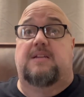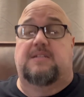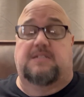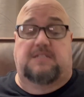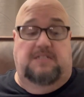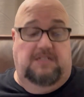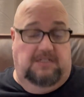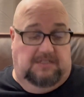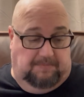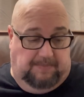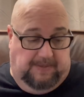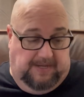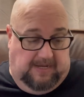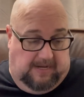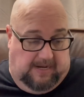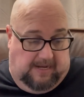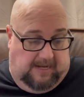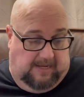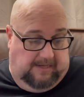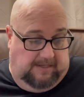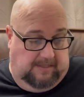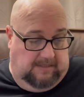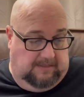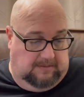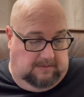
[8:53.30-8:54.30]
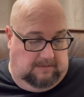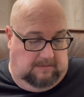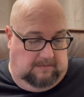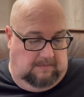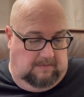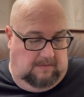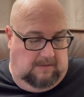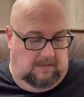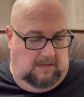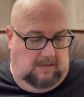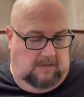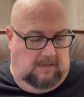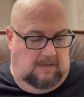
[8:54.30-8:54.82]
just being honest.
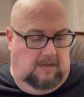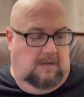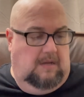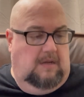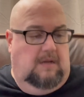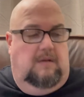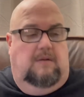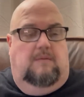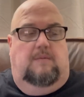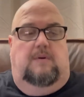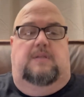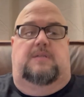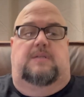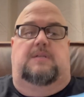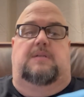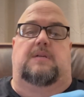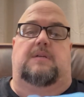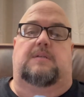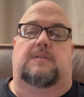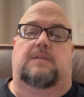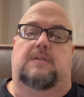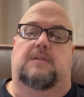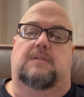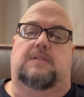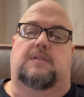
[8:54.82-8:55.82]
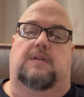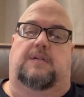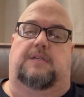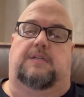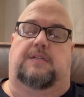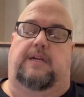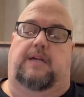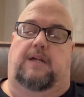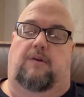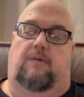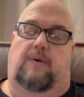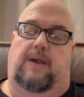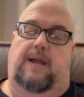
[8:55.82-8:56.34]
What's this? This looks
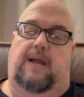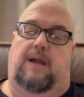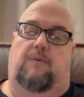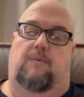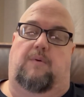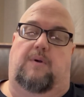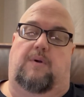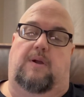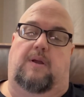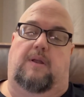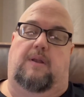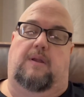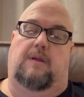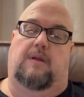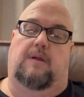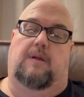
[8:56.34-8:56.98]
like a Rat 1.